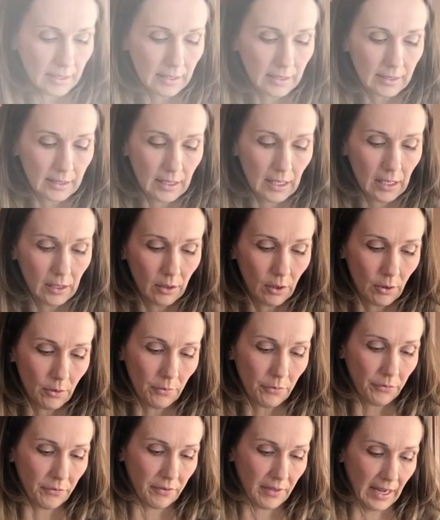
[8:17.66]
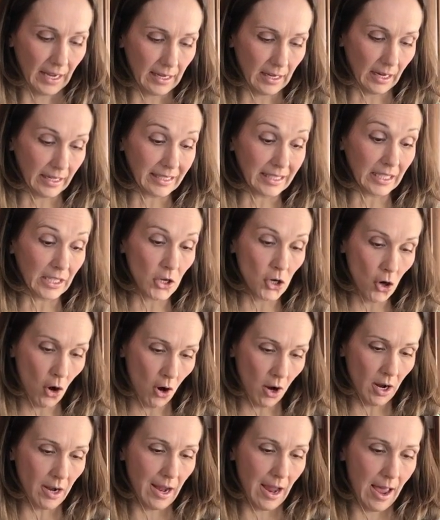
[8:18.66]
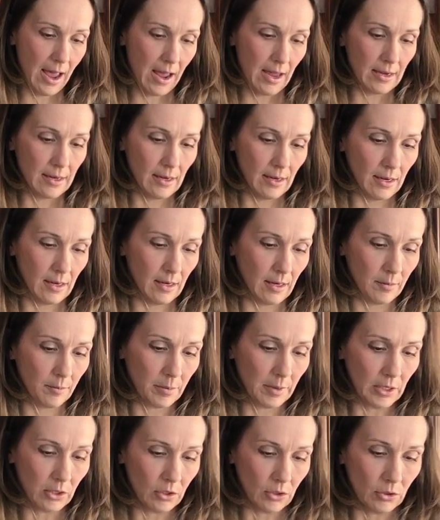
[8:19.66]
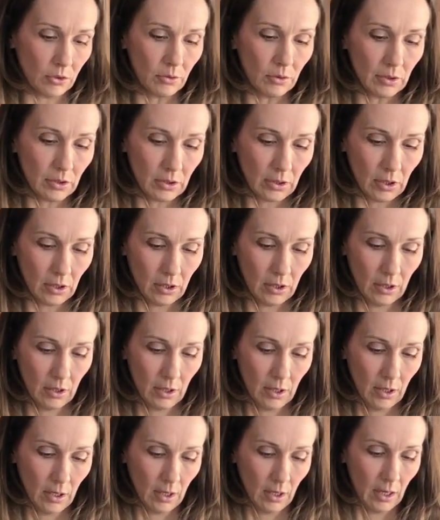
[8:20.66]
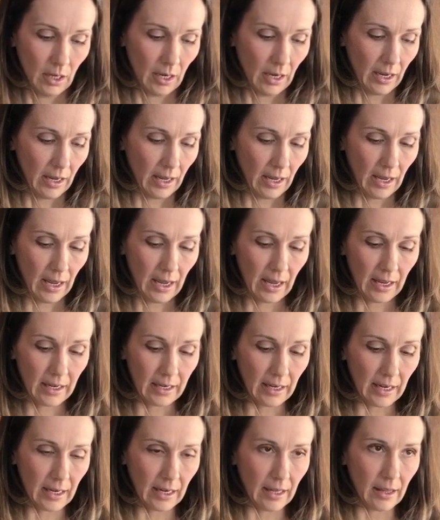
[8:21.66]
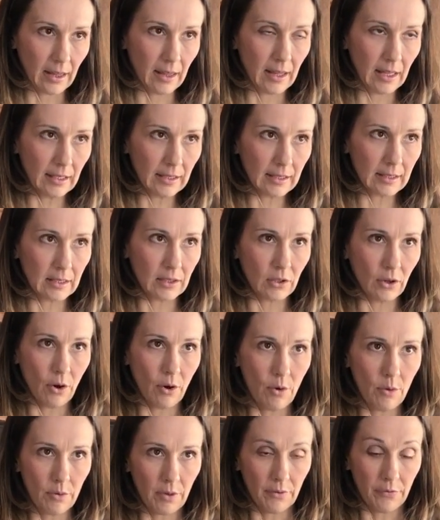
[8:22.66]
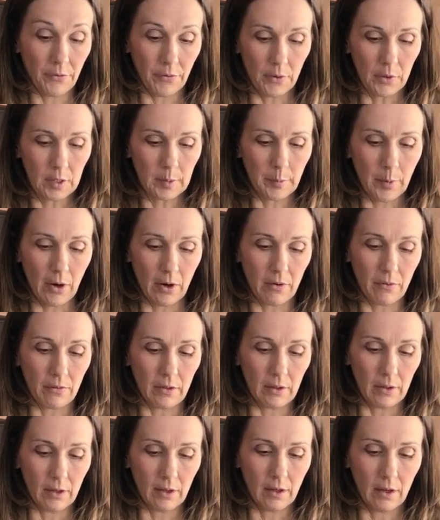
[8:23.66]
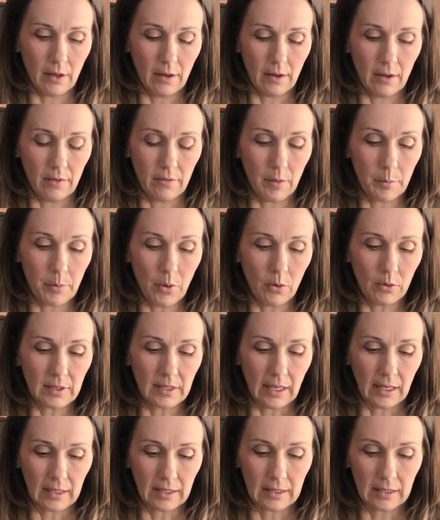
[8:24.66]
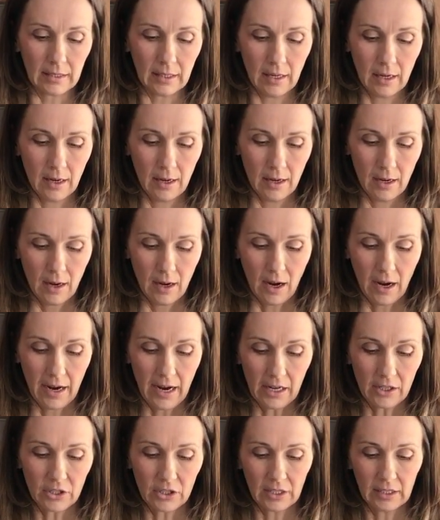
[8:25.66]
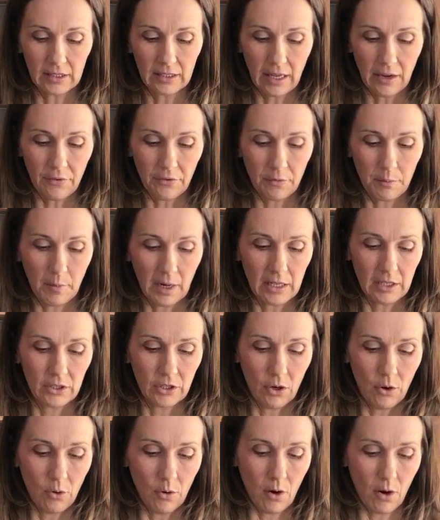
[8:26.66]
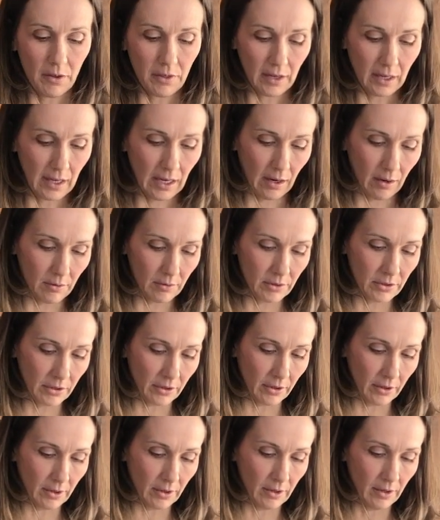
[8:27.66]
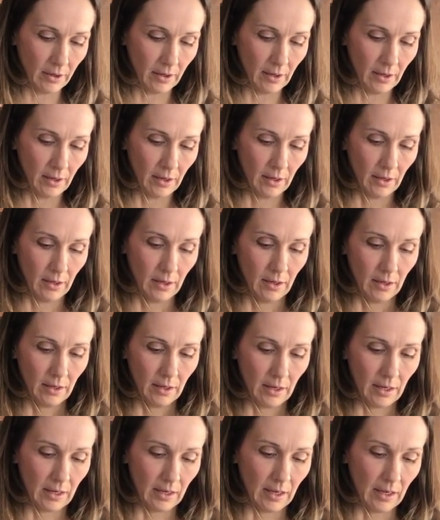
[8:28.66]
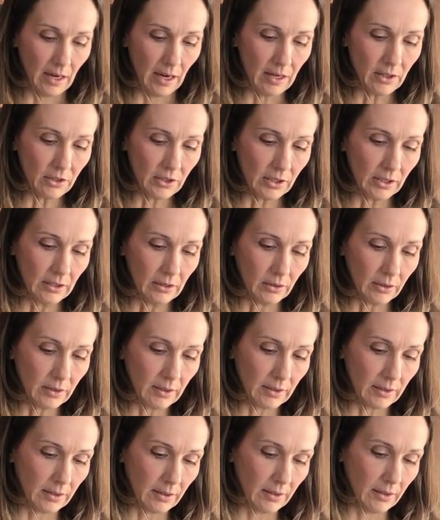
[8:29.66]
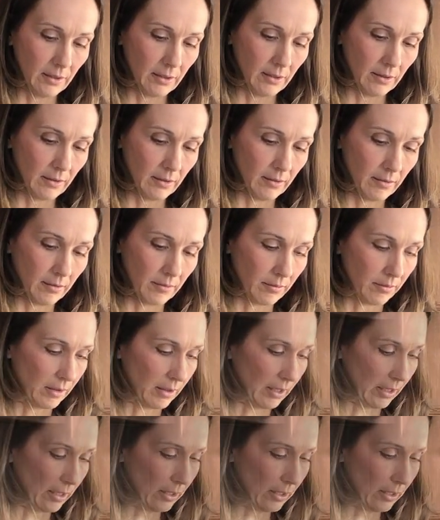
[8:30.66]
is the loaf that I did not add beet juice. And this dough, the first part of the process, I actually left my dough on the counter, and it actually looks really